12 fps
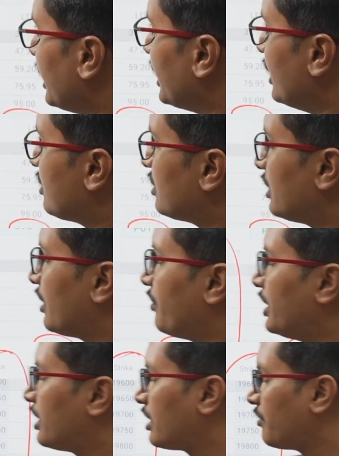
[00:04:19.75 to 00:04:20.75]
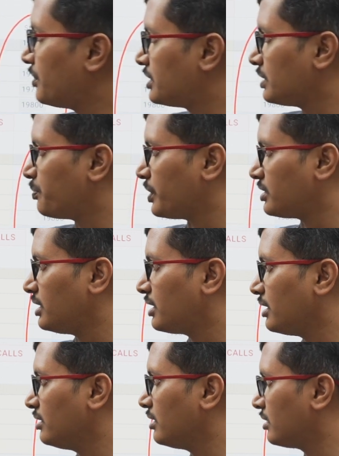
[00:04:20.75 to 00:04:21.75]
each and every data which is present
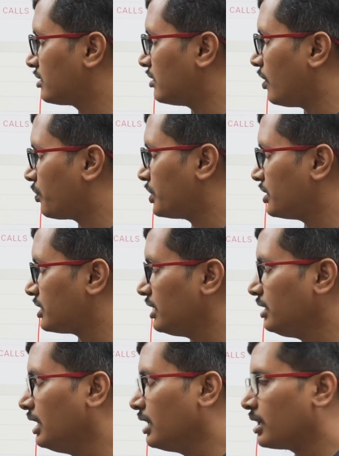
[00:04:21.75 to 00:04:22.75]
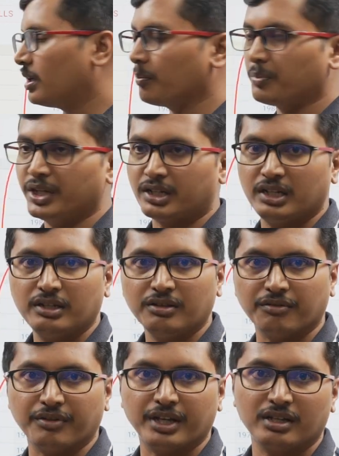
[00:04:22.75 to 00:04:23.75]
in this option chain completely
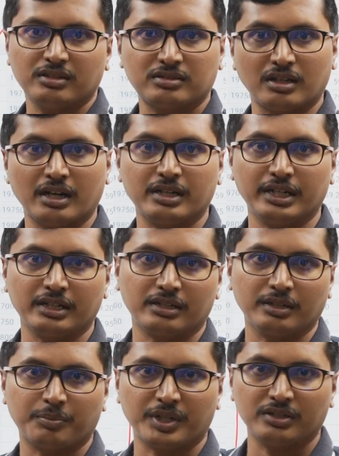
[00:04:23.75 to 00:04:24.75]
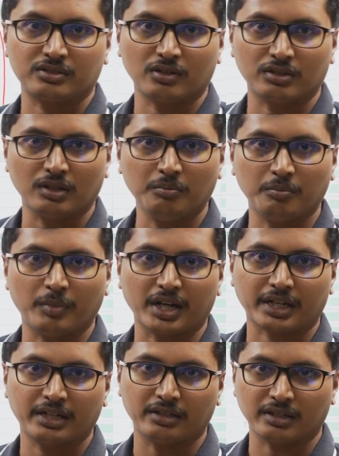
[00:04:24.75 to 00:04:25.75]
varies and it depends on the
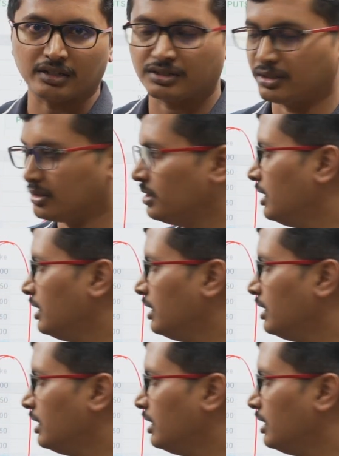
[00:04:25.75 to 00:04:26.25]
market direction.